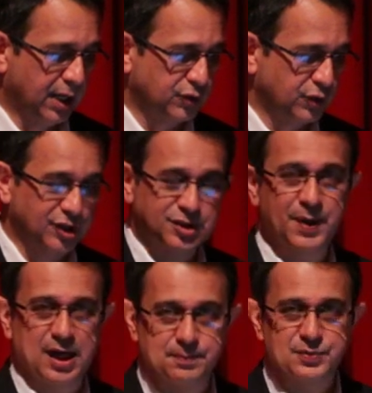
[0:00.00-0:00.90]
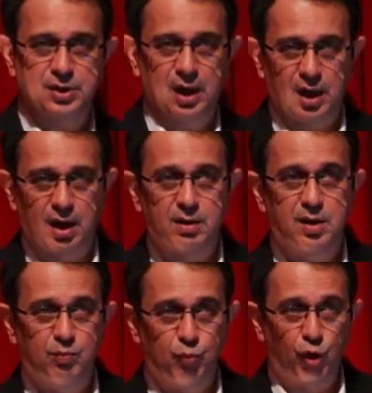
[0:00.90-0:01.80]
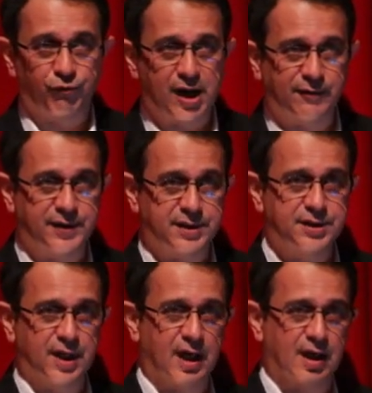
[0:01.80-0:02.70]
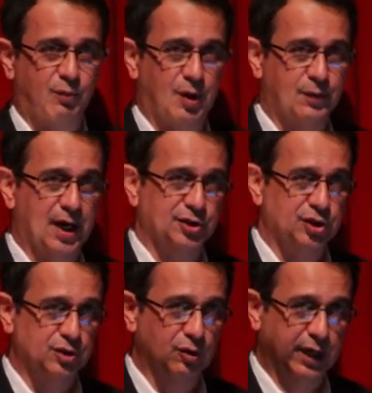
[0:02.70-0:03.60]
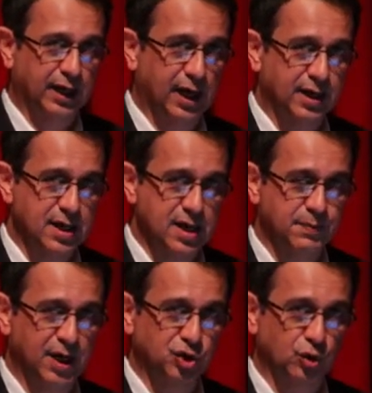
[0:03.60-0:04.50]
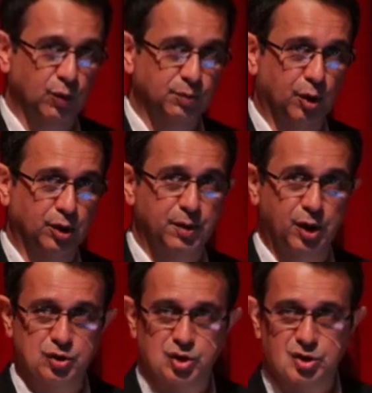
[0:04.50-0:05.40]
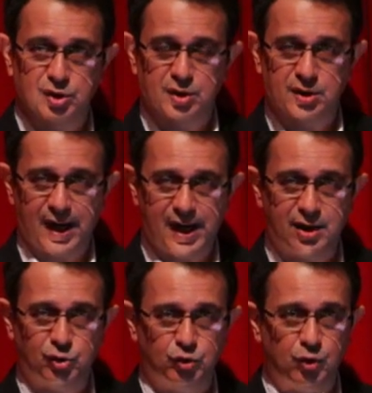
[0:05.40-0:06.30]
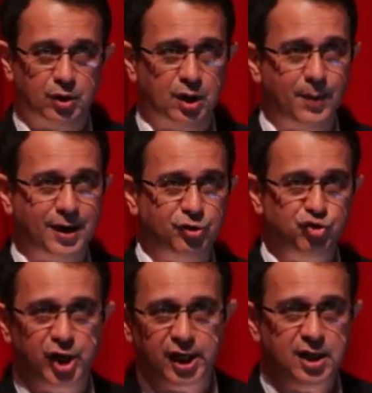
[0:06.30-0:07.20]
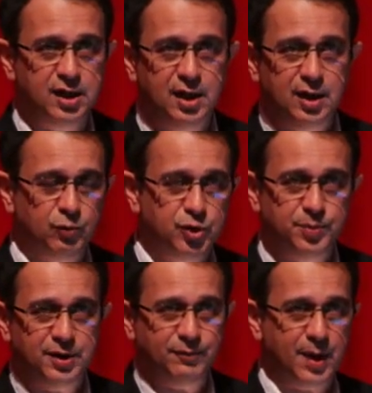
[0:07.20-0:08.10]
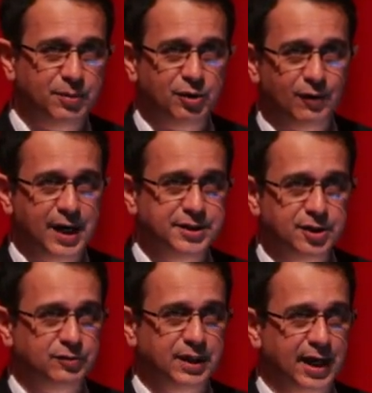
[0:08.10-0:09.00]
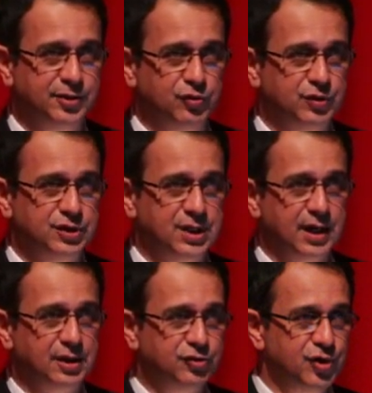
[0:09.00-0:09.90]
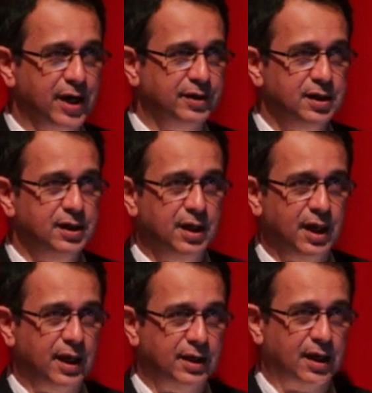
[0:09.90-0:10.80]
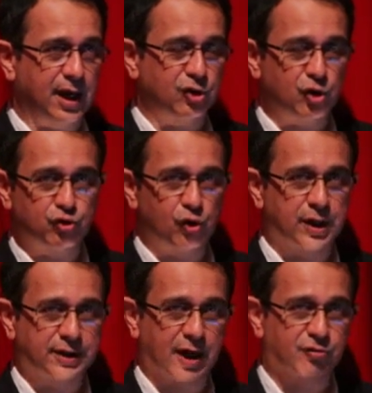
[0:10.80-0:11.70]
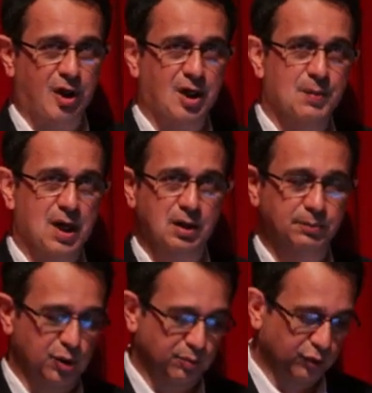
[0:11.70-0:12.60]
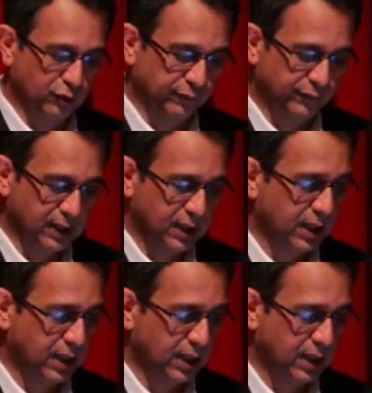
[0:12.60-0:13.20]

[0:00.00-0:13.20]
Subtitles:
So this becomes more relevant when we're actually looking at a patient with POT, because here you're talking about a trigger which may be related to the gastrointestinal tract, and controlling that trigger may help to improve